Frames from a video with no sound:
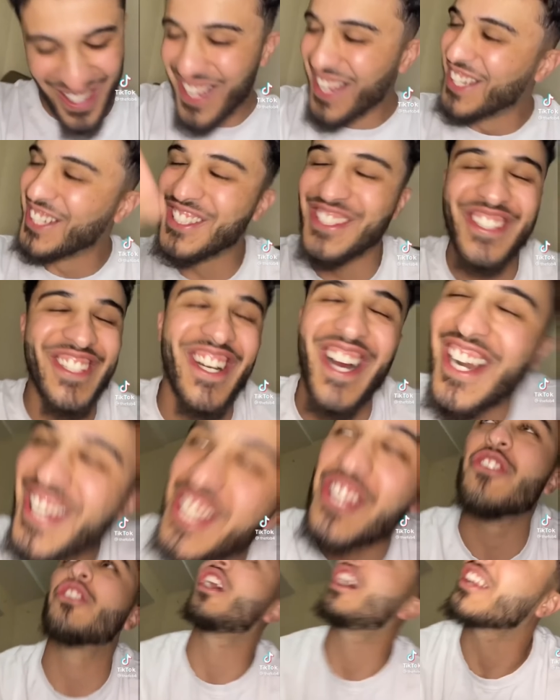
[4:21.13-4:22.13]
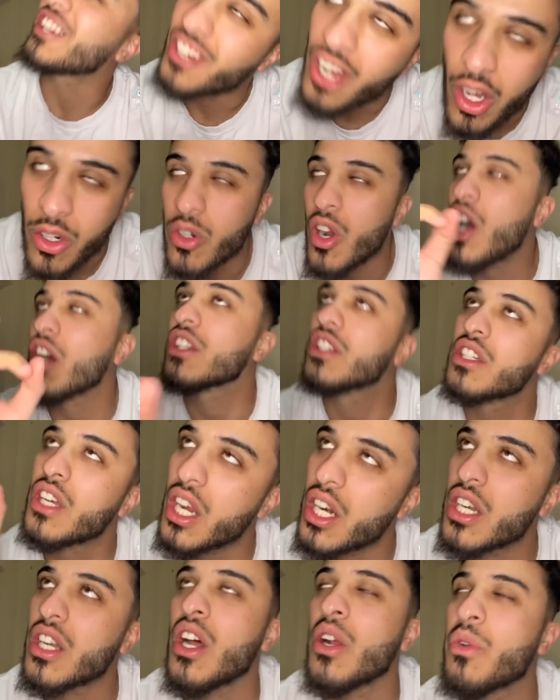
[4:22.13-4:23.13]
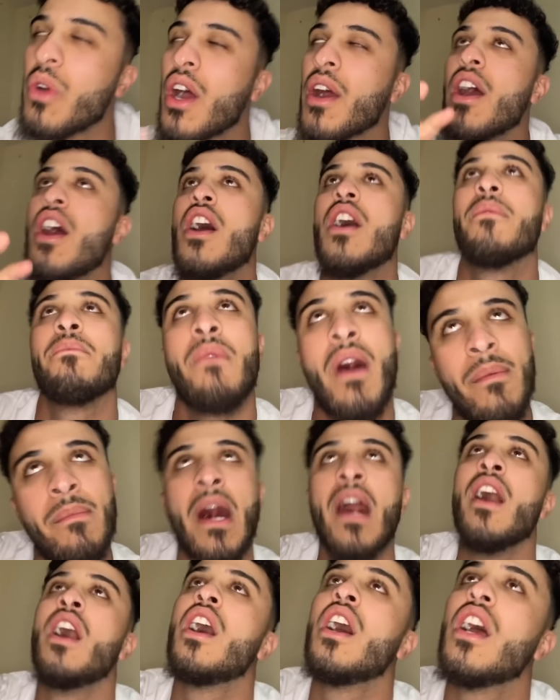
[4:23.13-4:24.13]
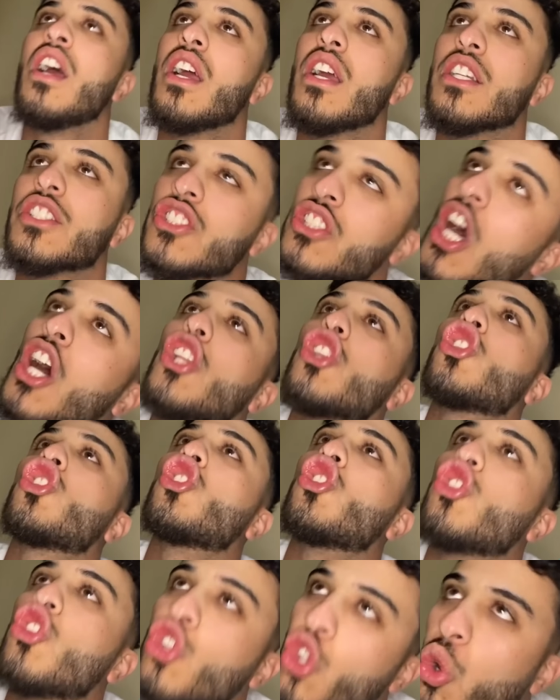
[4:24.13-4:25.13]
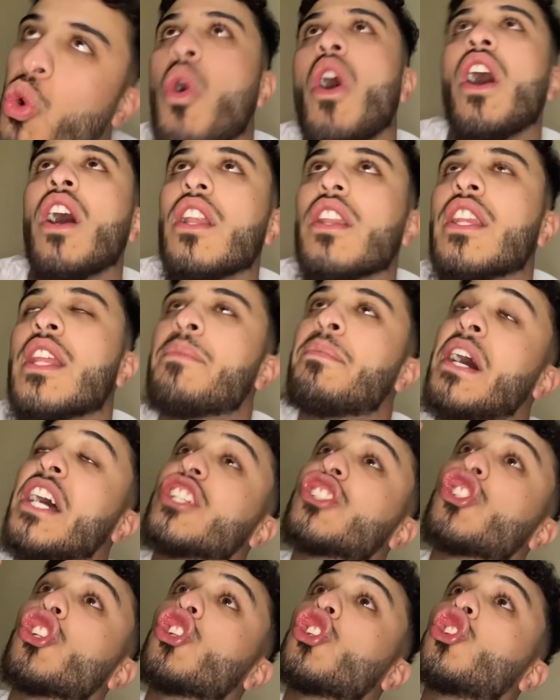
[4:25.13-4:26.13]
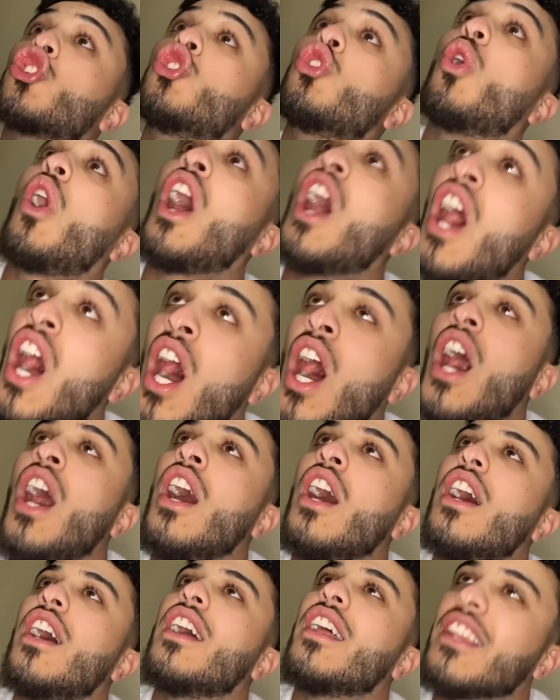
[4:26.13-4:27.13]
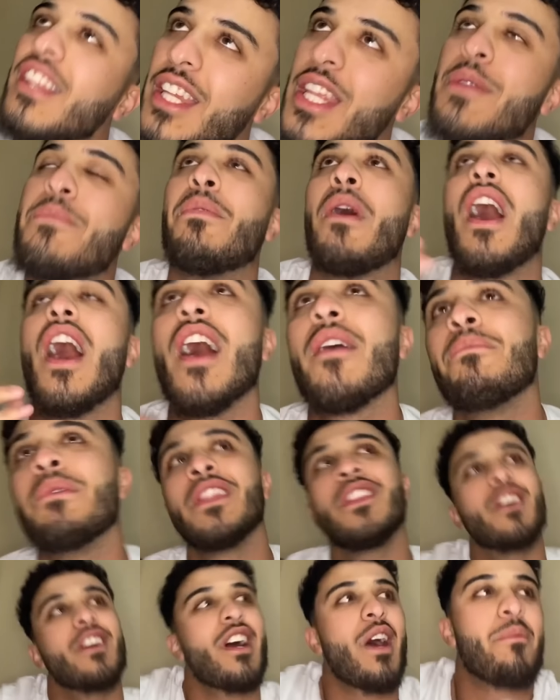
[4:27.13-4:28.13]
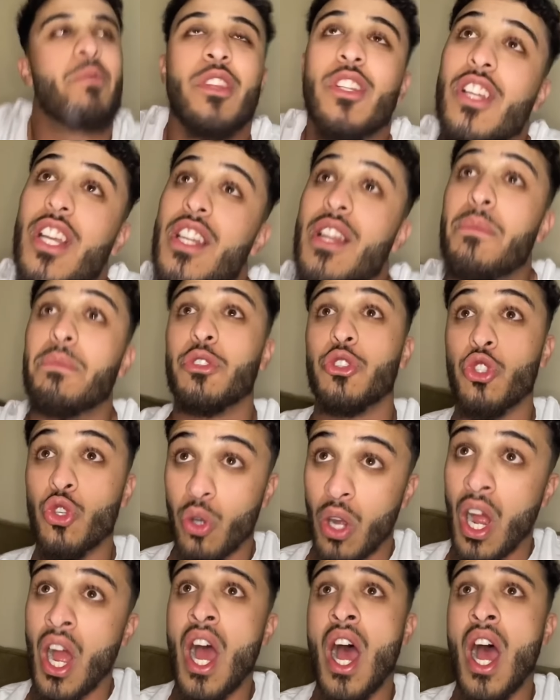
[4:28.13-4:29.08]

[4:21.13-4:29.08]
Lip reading: You got it all wrong. Mama, it's not Dua Lipa. It's Dua Lipa. I've been looking up Dua.